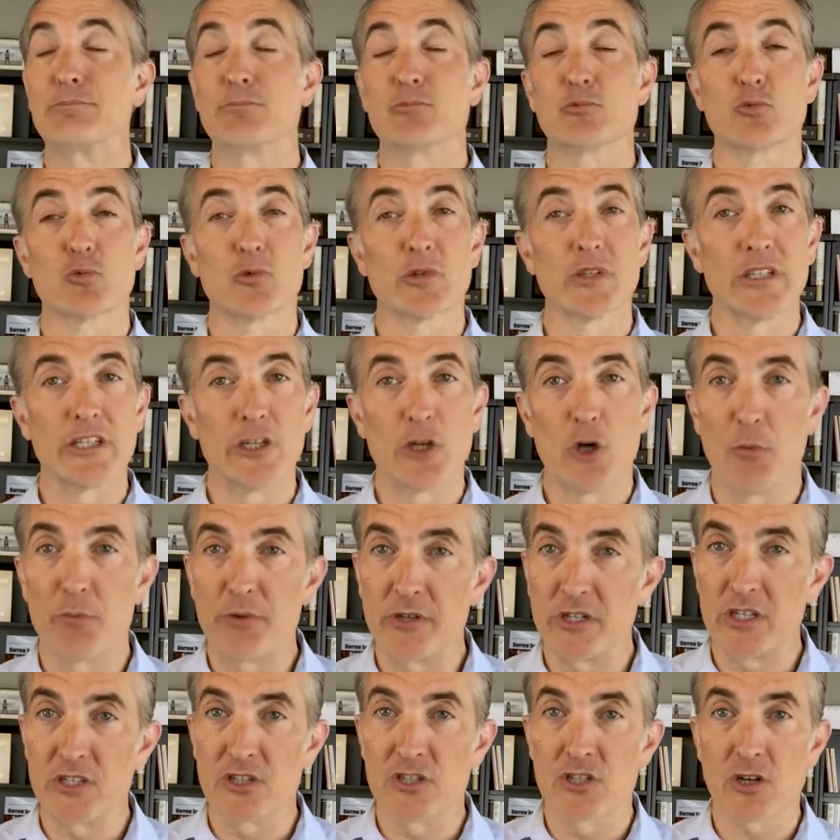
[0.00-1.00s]
Really hope you
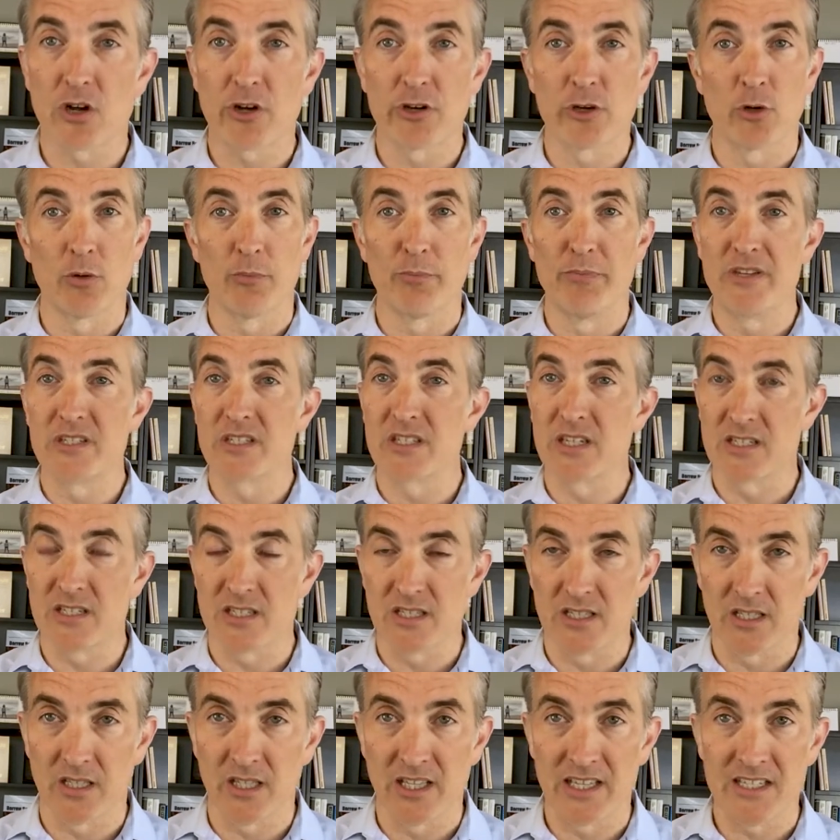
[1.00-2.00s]
didn't start your own business
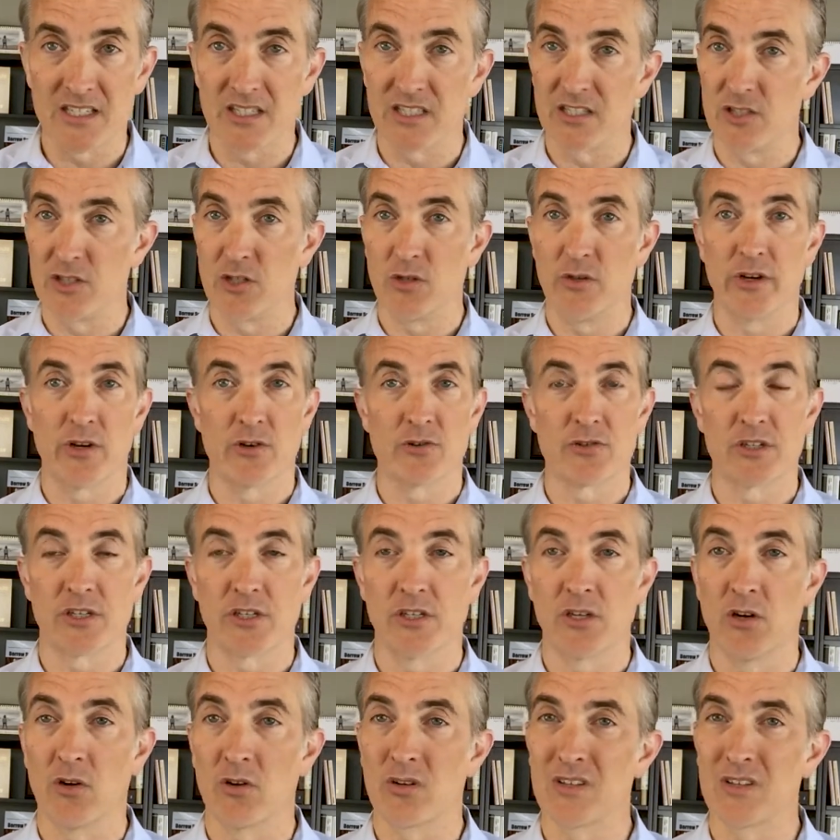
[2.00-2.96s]
in less than 2 years ago,